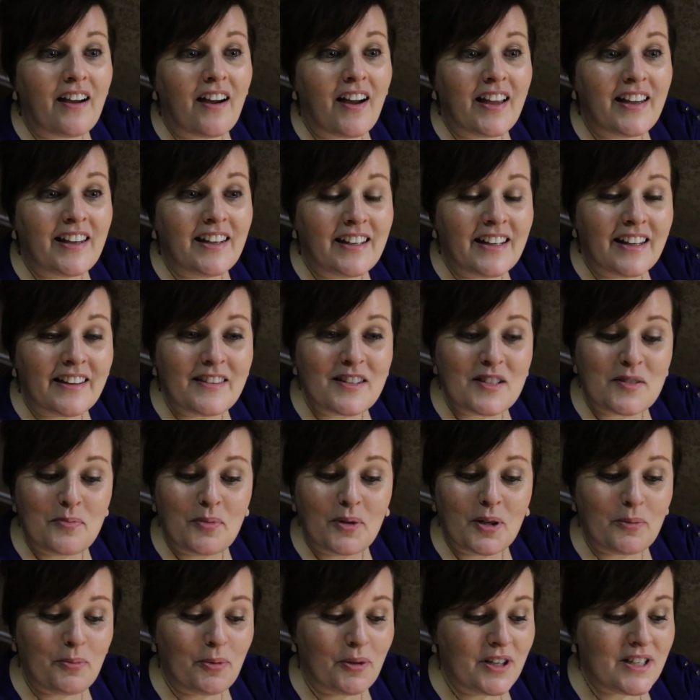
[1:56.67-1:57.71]
I can get this
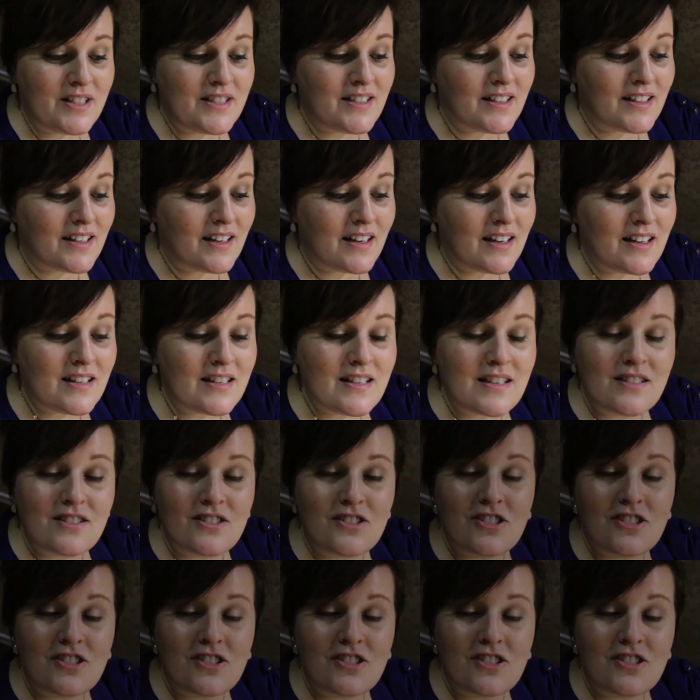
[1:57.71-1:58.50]
book printed. It is